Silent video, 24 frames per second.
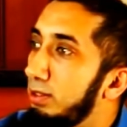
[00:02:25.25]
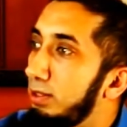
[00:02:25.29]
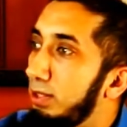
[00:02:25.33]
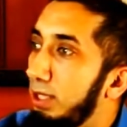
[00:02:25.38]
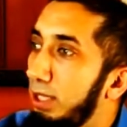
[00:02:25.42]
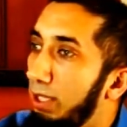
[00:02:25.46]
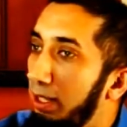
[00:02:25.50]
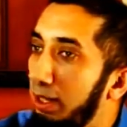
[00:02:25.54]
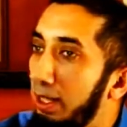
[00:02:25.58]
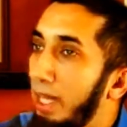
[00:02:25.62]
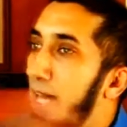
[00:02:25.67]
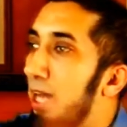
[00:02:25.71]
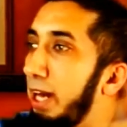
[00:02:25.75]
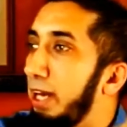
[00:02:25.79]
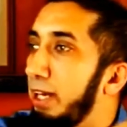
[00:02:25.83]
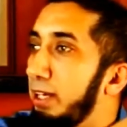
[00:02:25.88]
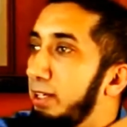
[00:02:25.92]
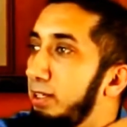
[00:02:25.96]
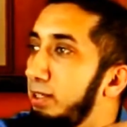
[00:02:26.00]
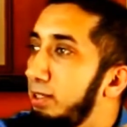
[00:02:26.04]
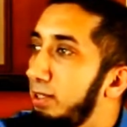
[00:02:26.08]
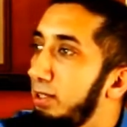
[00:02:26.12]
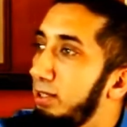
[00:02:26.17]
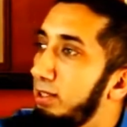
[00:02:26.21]
He
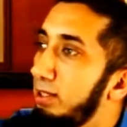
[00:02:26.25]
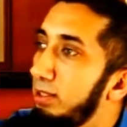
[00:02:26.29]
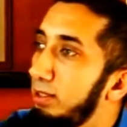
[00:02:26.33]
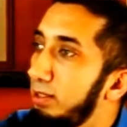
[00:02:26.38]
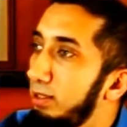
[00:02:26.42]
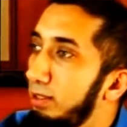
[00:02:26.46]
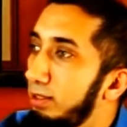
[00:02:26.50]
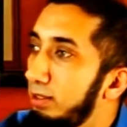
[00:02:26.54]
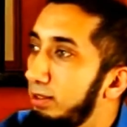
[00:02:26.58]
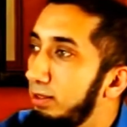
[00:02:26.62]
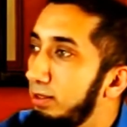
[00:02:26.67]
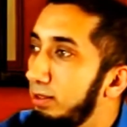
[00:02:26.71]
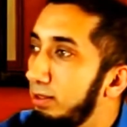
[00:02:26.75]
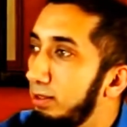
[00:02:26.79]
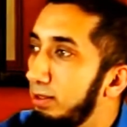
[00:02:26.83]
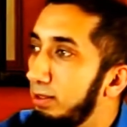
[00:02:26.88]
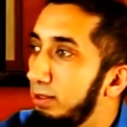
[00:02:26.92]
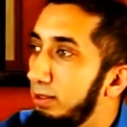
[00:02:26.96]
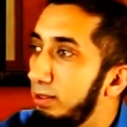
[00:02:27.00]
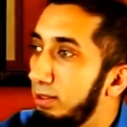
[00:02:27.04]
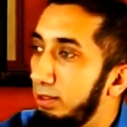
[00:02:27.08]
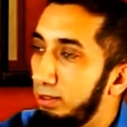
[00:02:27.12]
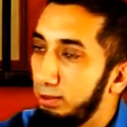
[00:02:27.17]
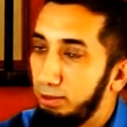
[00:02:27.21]
lied.
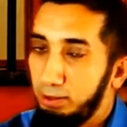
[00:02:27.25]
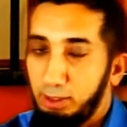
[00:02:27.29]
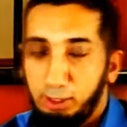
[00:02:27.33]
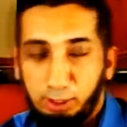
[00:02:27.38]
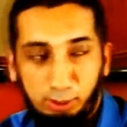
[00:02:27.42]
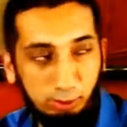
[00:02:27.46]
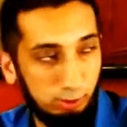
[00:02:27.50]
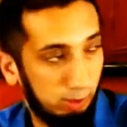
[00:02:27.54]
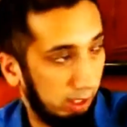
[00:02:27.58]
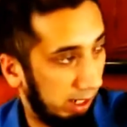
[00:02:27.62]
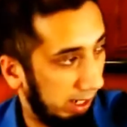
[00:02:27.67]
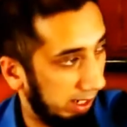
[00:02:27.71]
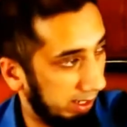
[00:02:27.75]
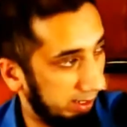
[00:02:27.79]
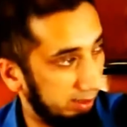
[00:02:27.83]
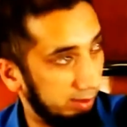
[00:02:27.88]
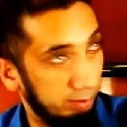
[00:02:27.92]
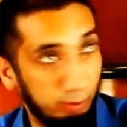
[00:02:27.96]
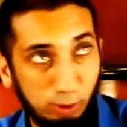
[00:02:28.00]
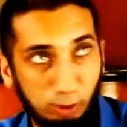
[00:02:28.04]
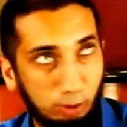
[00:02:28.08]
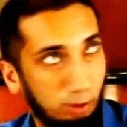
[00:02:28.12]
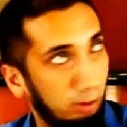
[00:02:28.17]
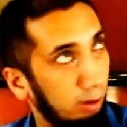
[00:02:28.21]
And you're like, you lied?
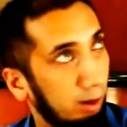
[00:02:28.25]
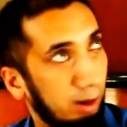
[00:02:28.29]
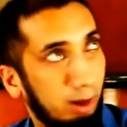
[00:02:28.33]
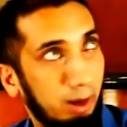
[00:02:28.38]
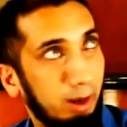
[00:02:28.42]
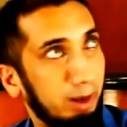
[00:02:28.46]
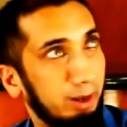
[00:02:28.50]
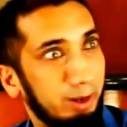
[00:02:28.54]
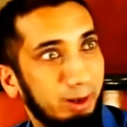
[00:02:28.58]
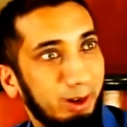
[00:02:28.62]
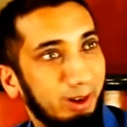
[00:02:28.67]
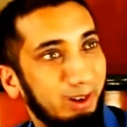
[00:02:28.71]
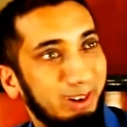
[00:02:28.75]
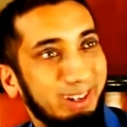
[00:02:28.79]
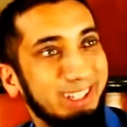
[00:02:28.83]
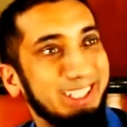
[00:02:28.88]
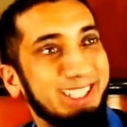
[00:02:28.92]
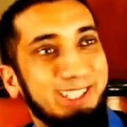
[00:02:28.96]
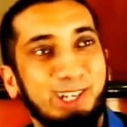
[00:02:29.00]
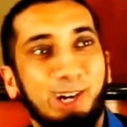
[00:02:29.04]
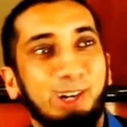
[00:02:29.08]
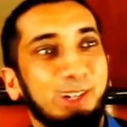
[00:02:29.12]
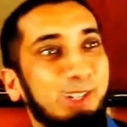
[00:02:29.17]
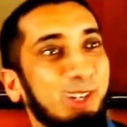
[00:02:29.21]
No, it
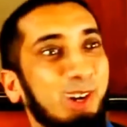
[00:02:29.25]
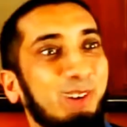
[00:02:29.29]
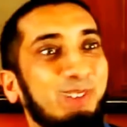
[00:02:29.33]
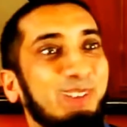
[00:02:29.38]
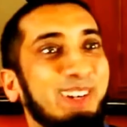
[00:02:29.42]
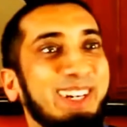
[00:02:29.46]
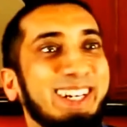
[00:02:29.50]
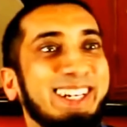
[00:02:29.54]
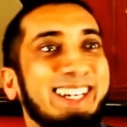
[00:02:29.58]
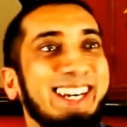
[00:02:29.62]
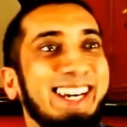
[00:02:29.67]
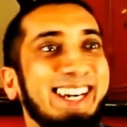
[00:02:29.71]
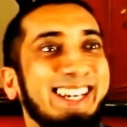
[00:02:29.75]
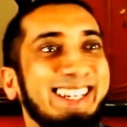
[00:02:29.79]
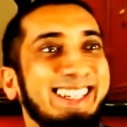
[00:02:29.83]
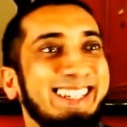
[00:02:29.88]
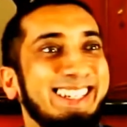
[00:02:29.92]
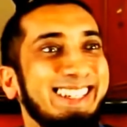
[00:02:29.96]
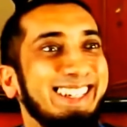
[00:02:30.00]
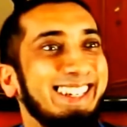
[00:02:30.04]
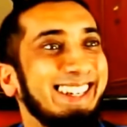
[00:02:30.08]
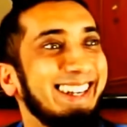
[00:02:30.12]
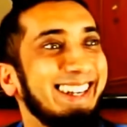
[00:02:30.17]
starts over again.